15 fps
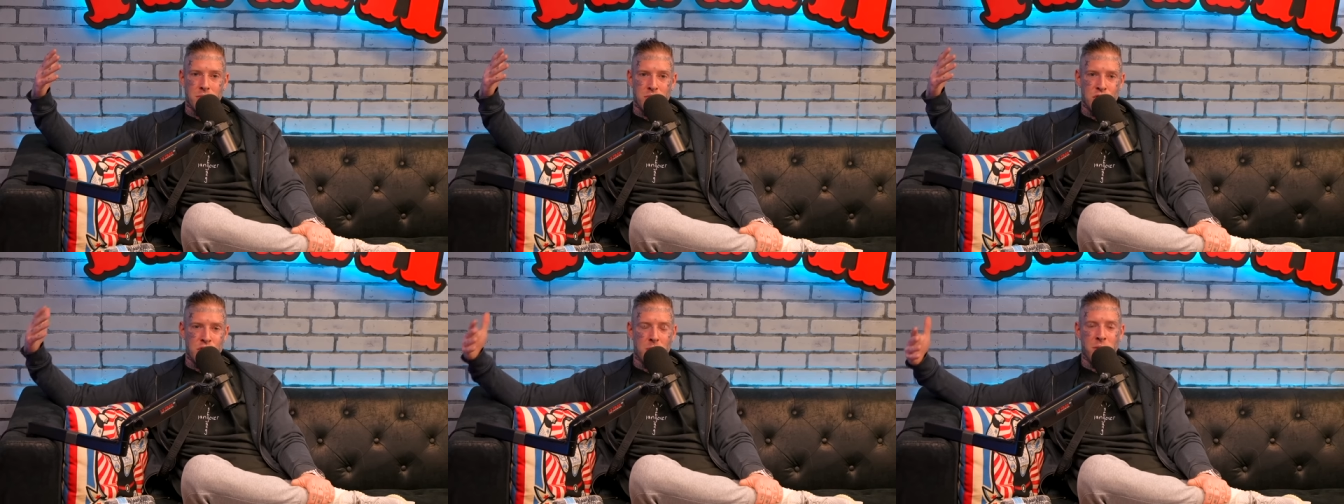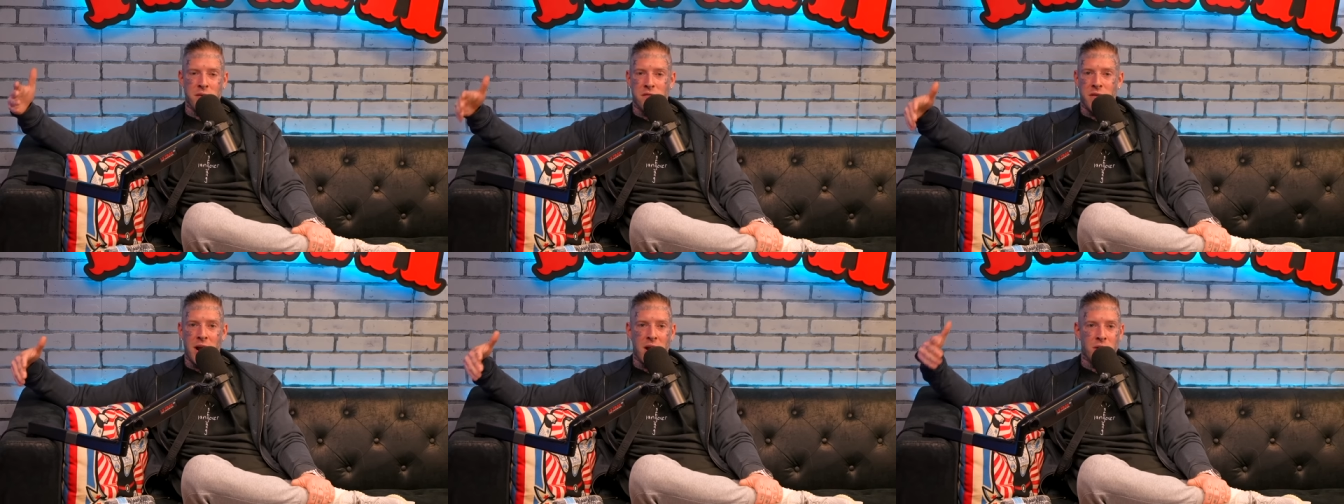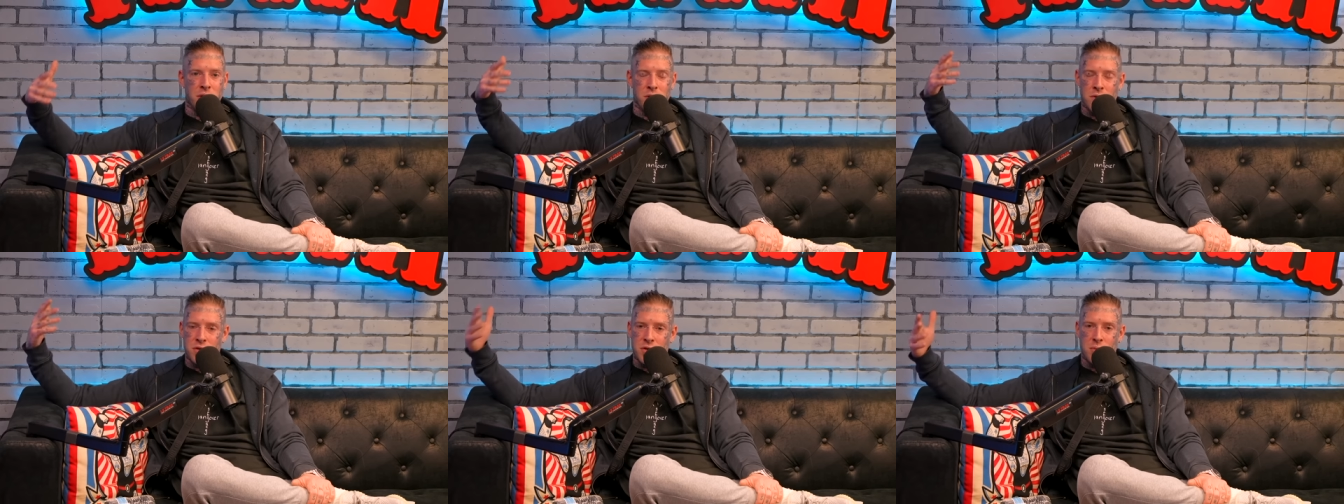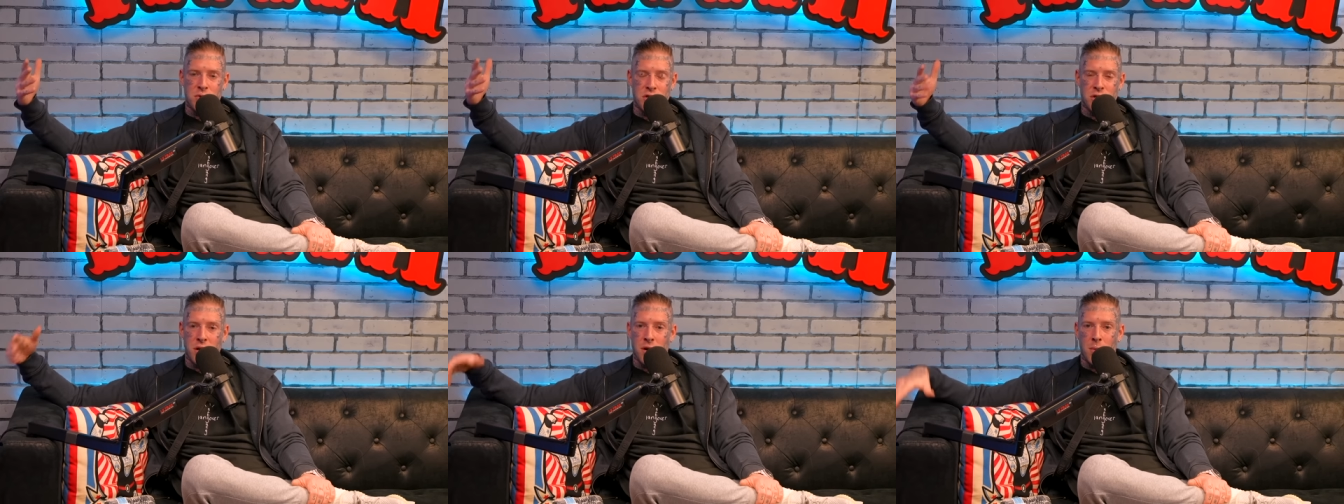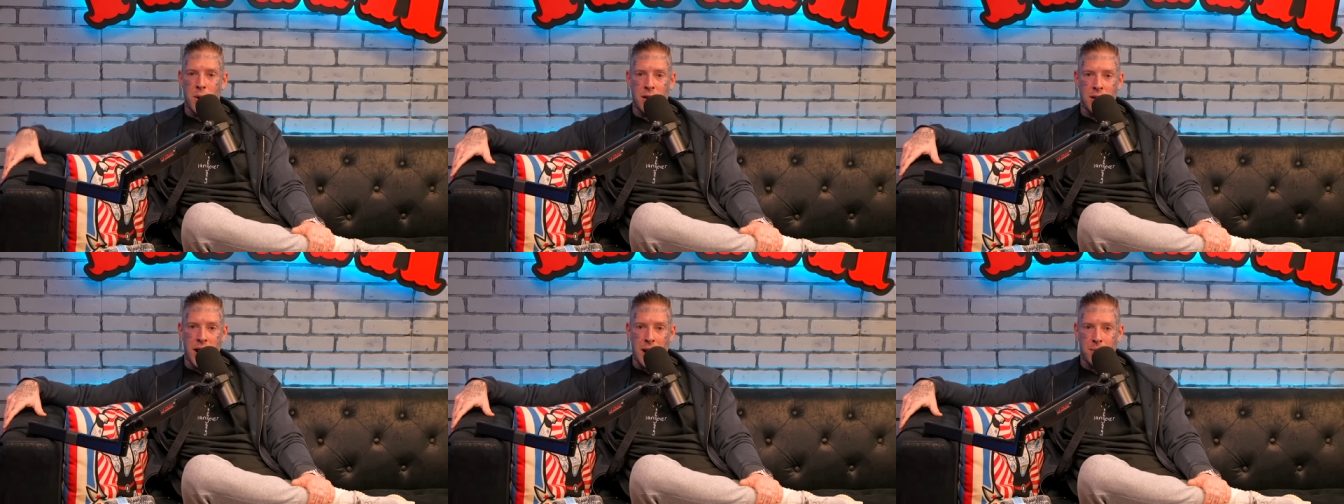Jimmy Fallon or some shit on
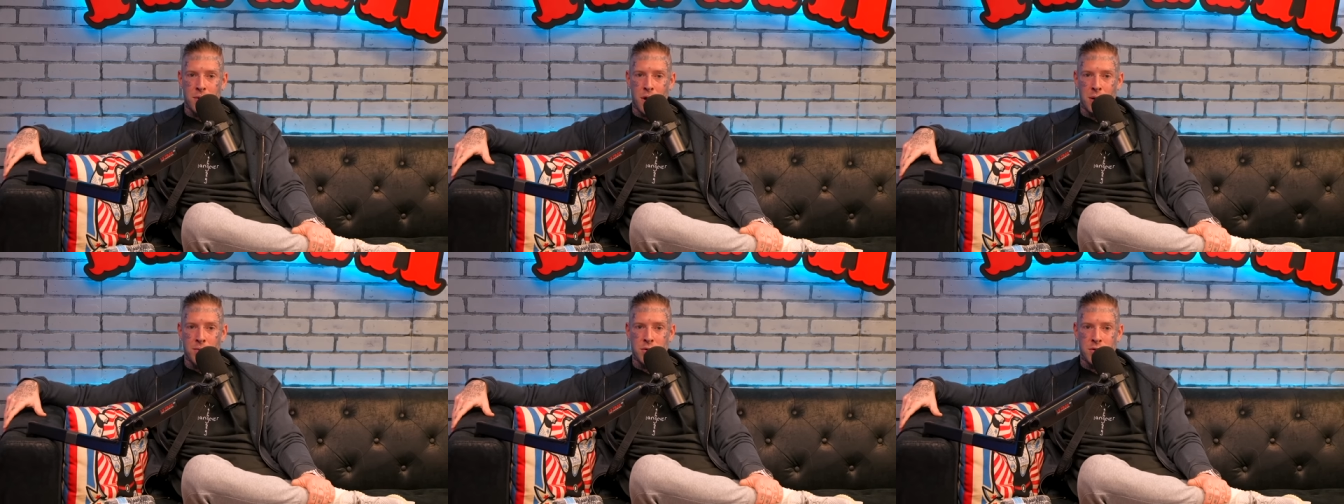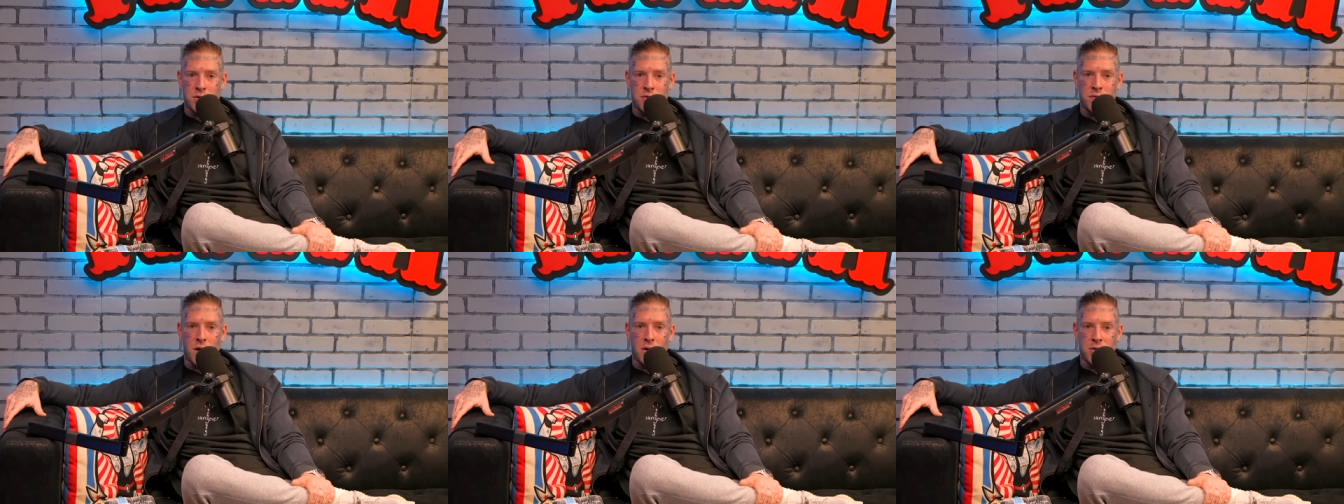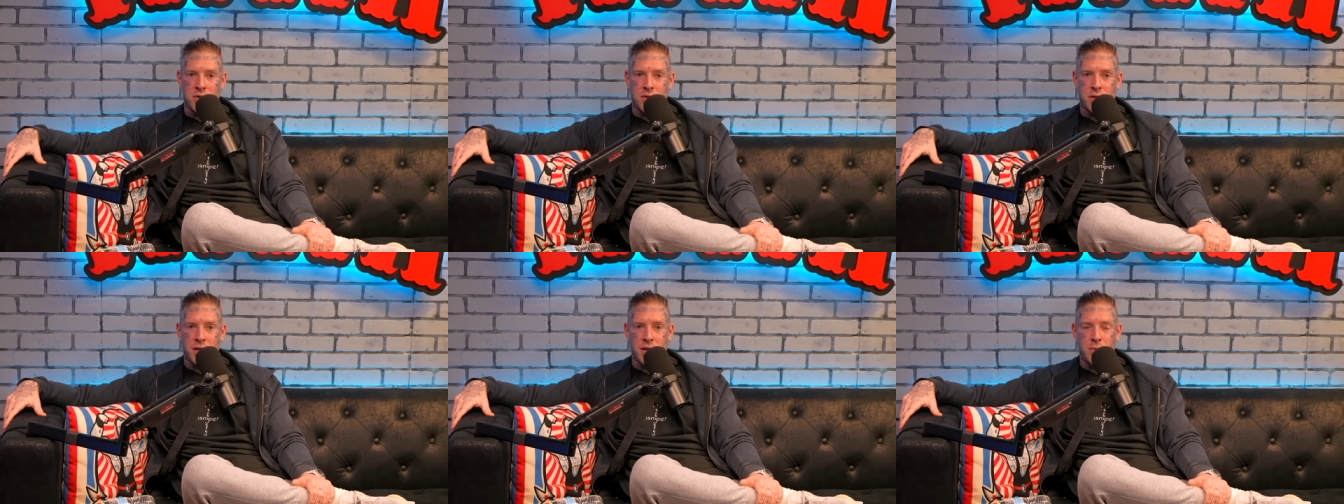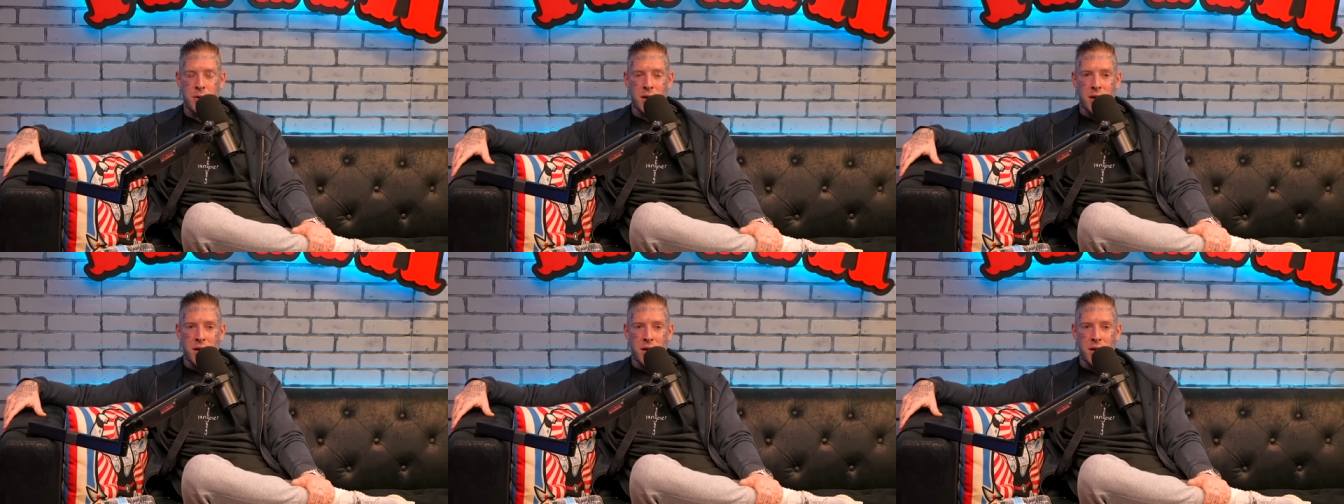my laptop to just fall asleep.